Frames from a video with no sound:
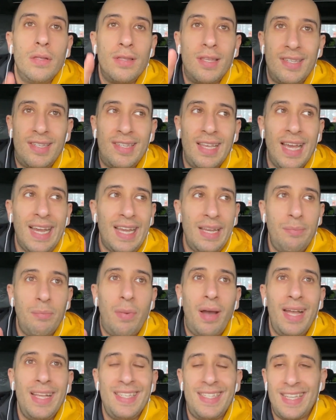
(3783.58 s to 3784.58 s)
The second
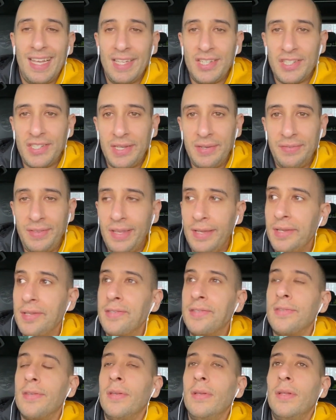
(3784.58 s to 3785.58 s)
mindset shift
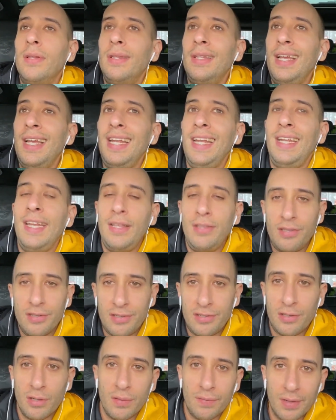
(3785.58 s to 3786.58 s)
is leaning into
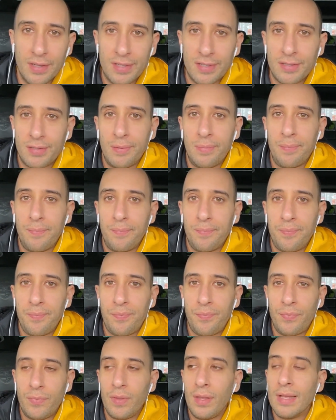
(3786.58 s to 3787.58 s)
service.
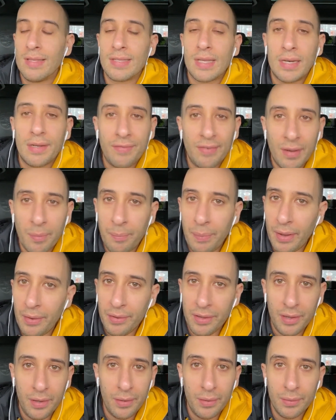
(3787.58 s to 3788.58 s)
It's not even
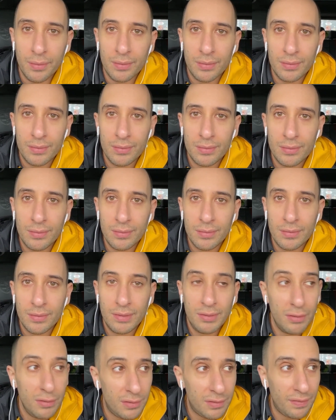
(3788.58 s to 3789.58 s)
about you.
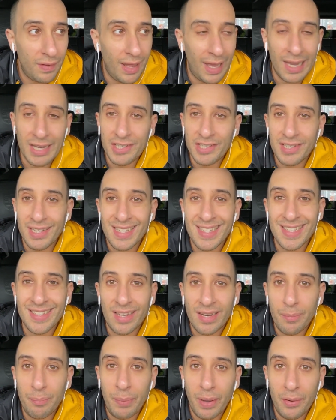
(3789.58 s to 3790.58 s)
Newsflash, it's
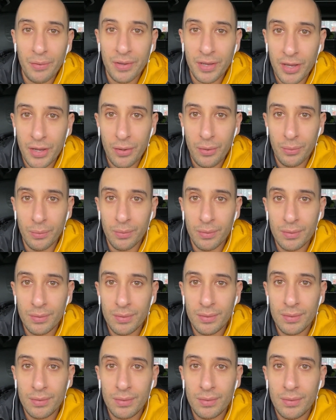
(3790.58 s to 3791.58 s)
not about you.
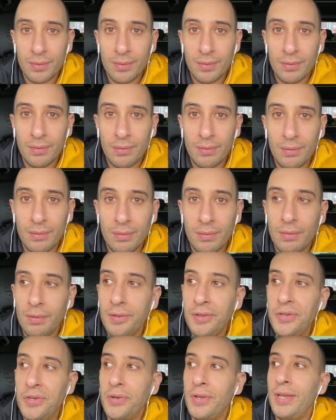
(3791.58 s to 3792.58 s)

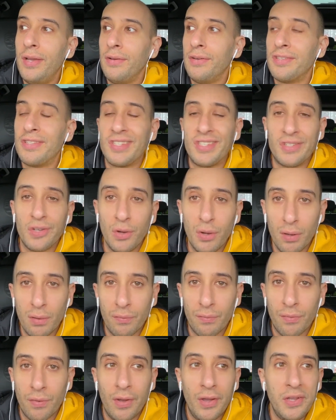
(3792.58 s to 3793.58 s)
You're here to
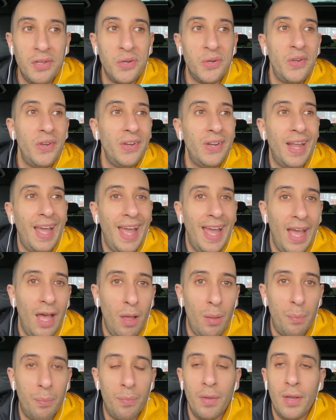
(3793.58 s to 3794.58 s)
serve. You're here to
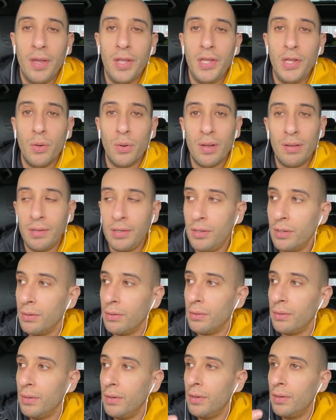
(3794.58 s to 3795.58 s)
help. You're,
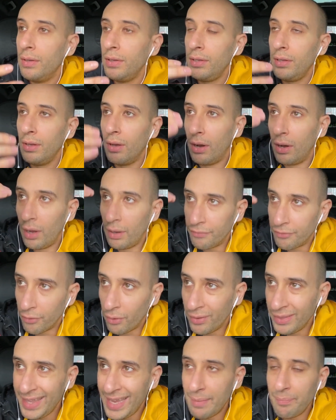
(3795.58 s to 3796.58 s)
you're, for
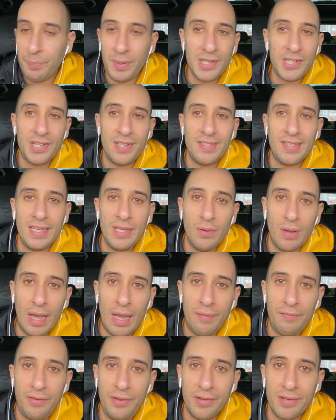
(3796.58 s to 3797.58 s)
all the ambitions that you
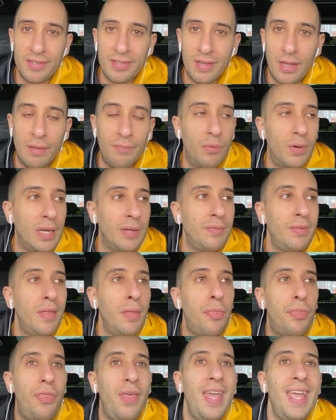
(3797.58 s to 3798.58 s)
have for yourself, whatever
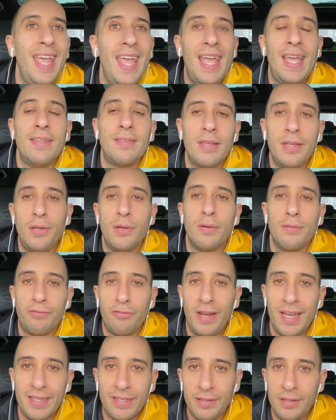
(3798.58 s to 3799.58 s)
the thing is that you're
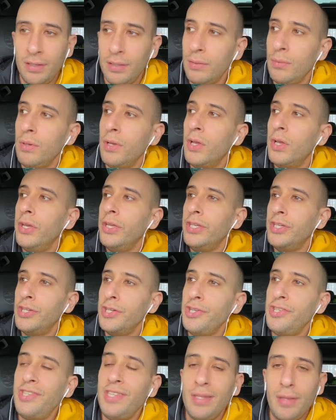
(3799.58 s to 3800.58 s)
afraid to do,
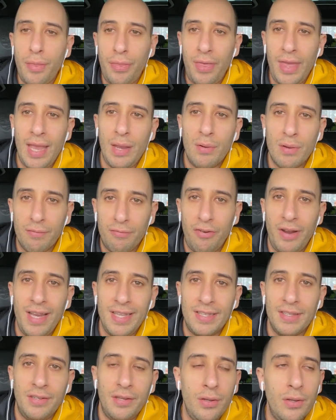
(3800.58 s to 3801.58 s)
usually the thing we're
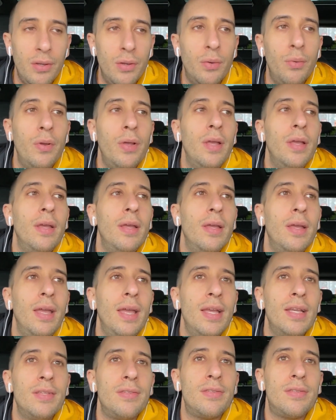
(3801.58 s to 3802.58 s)
afraid to do
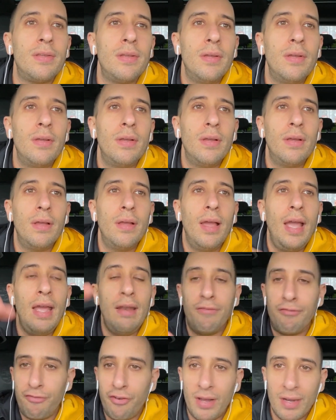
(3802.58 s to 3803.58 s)
is
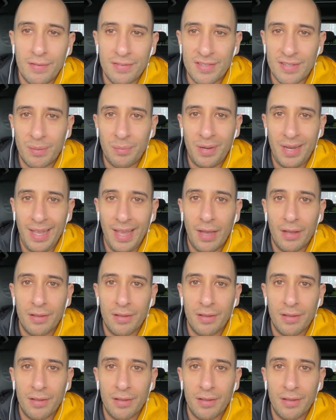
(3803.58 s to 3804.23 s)
in front of somebody